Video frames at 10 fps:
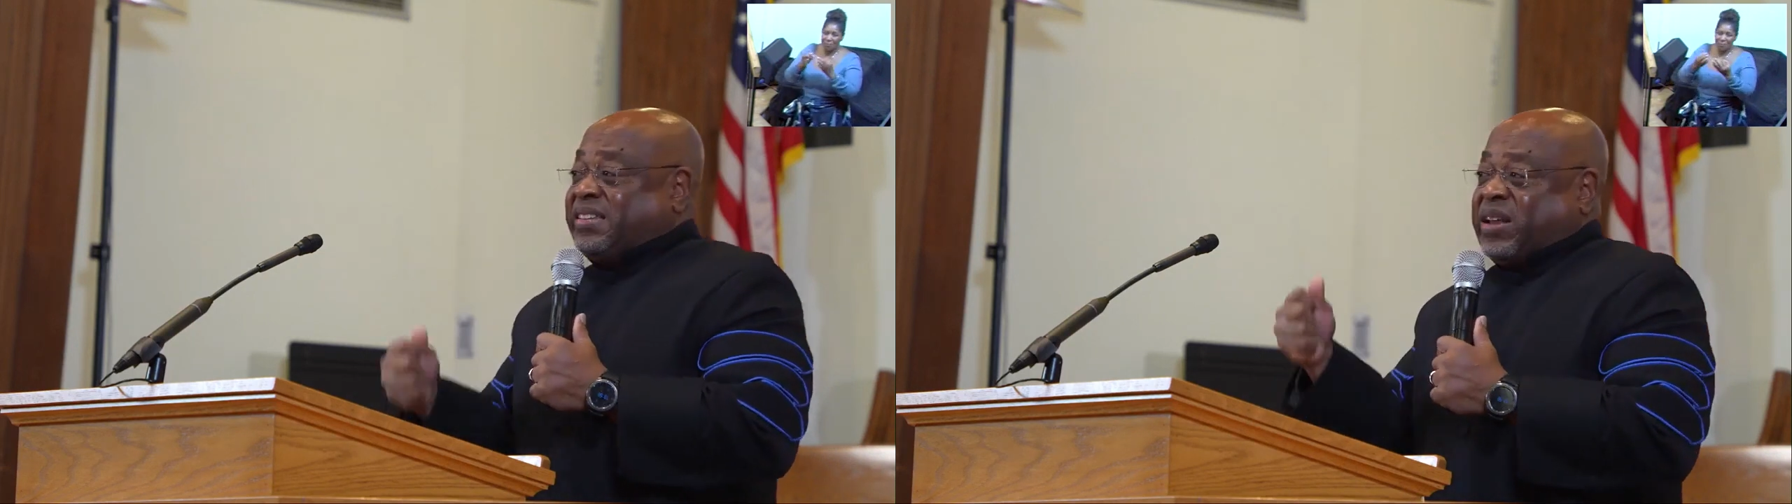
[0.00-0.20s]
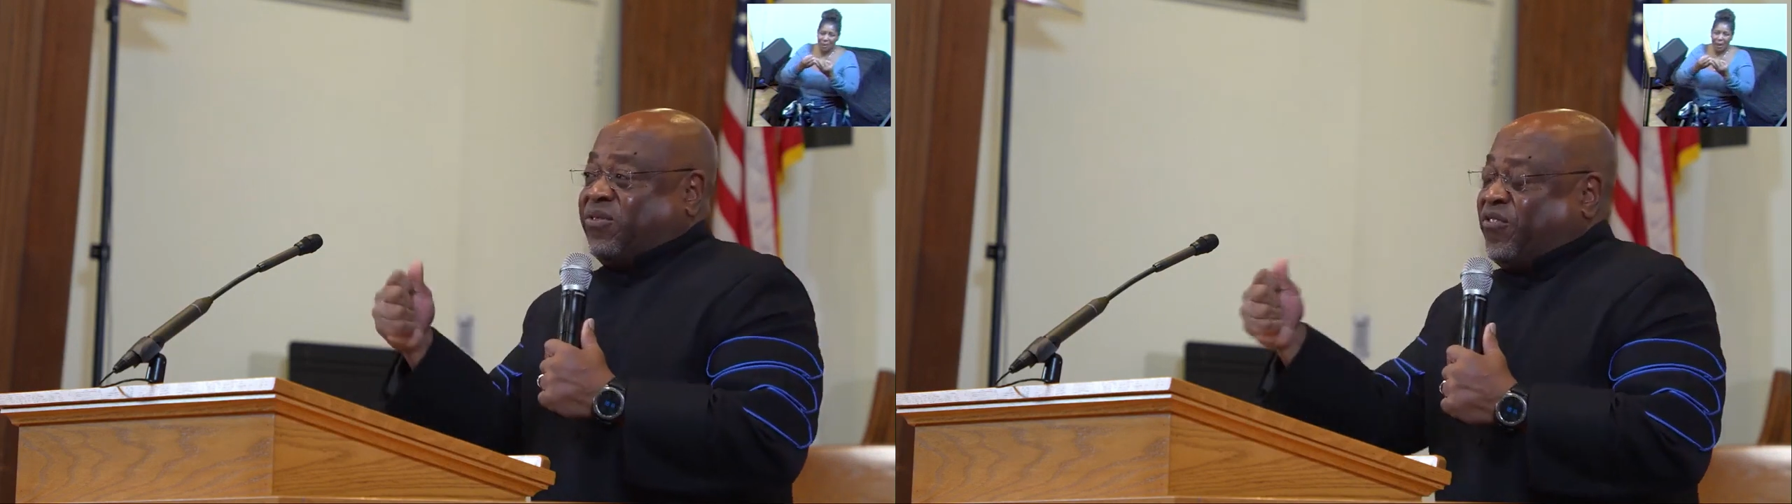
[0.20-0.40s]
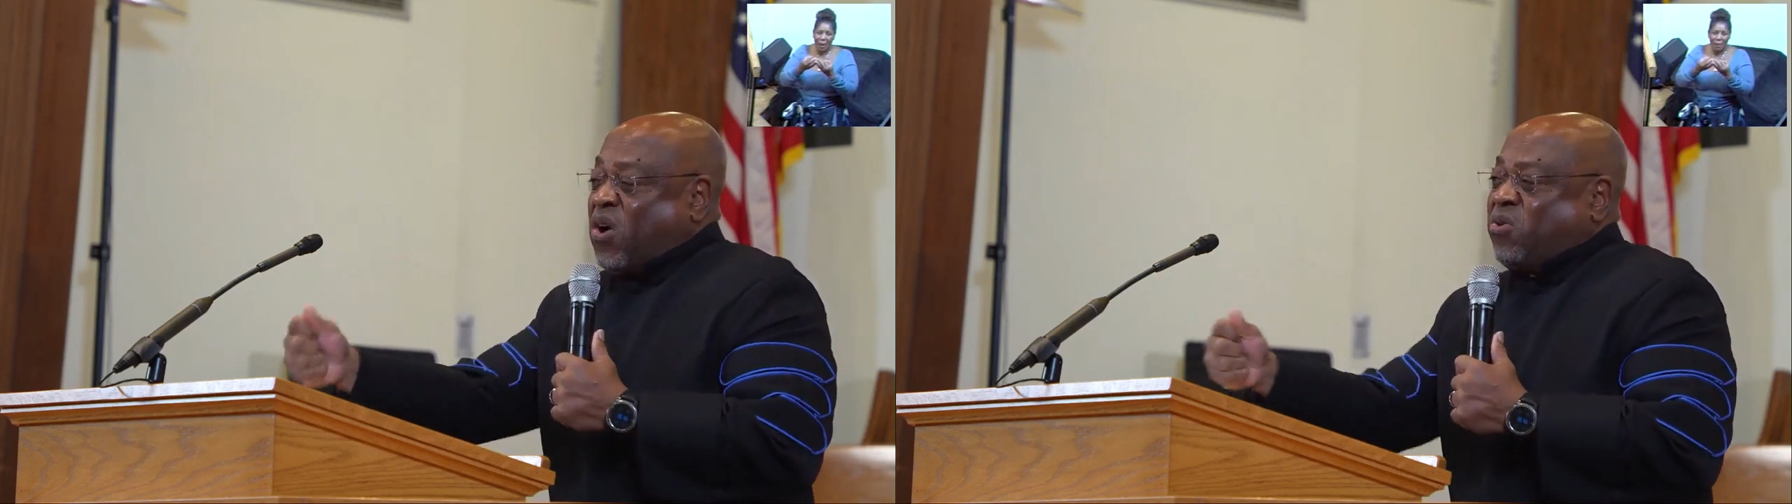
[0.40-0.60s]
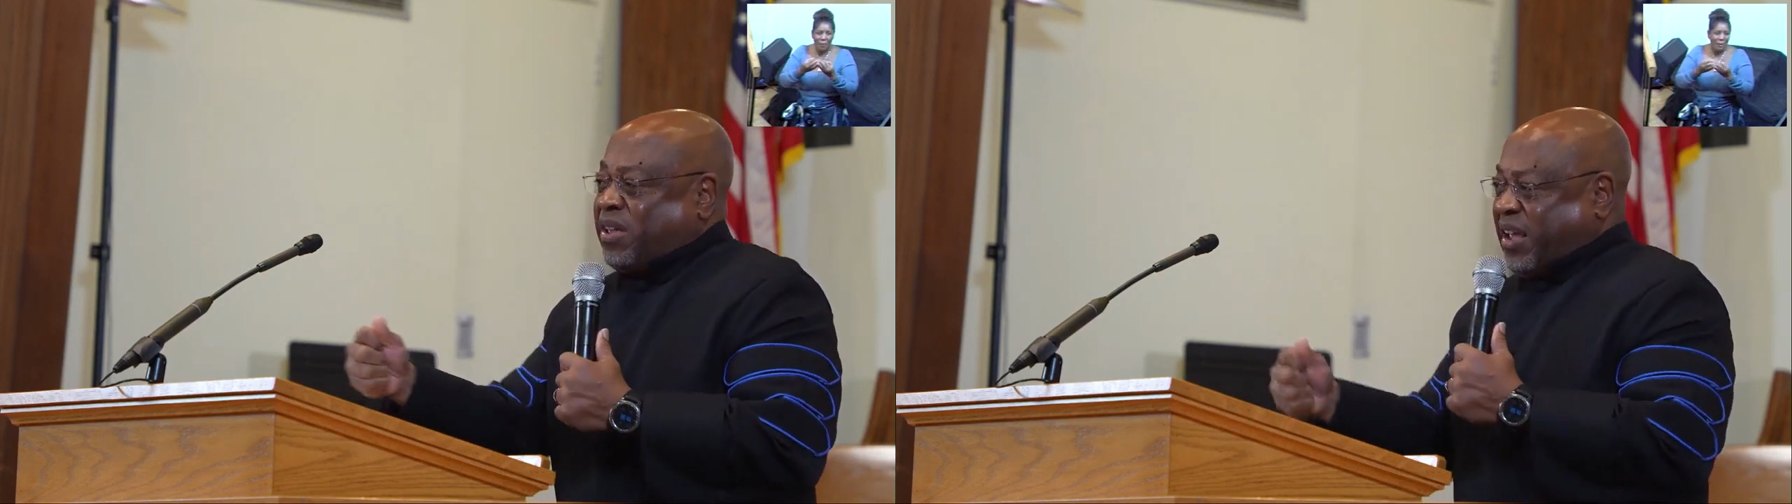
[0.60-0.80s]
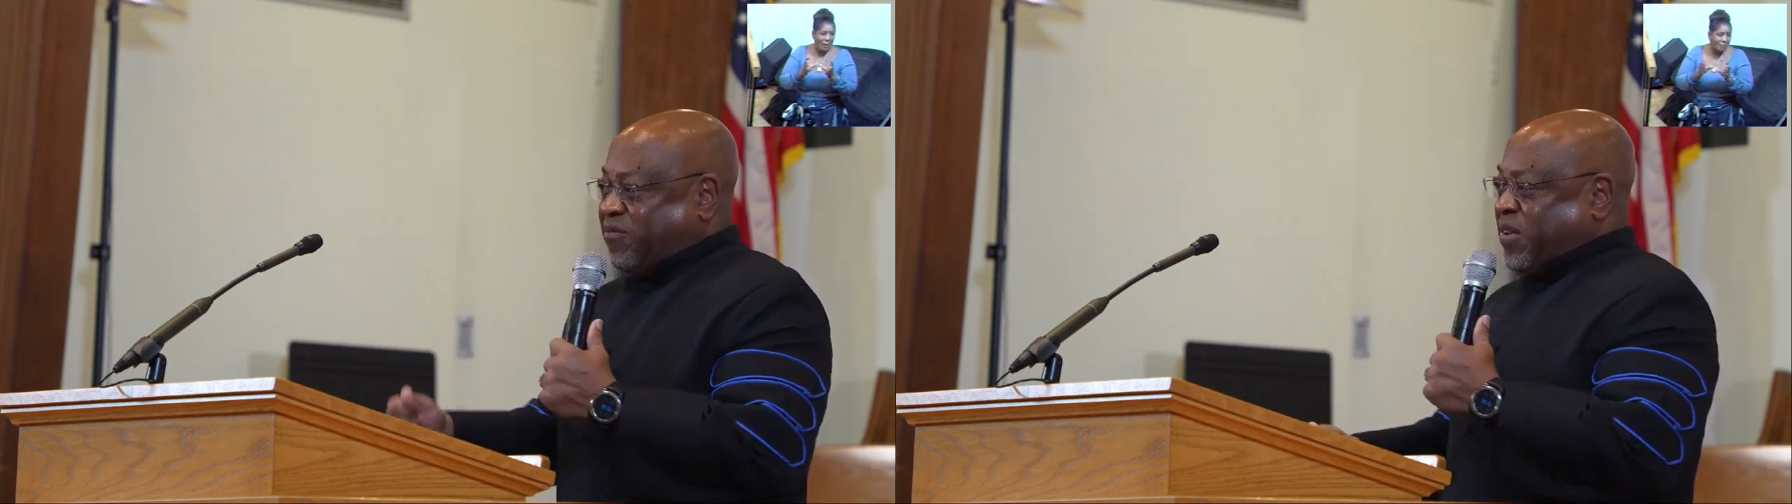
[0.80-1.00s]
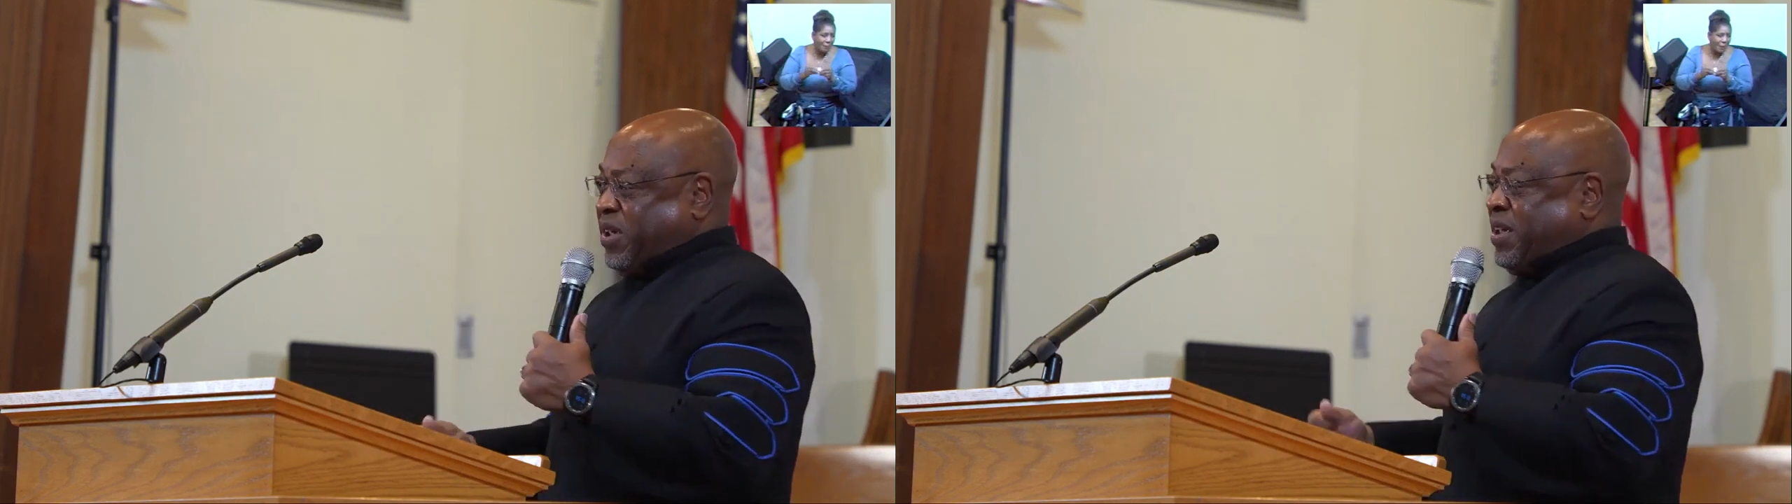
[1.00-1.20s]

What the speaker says: and folk give you